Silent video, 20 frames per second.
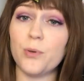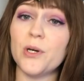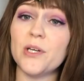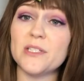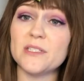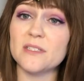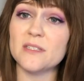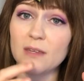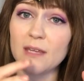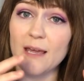
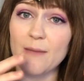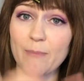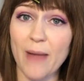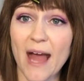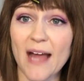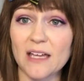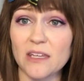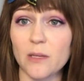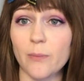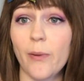puts it
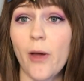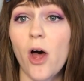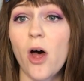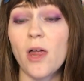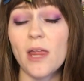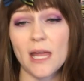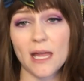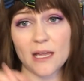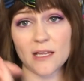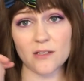back in the
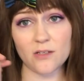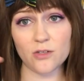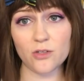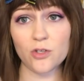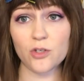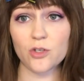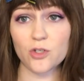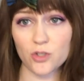ball, and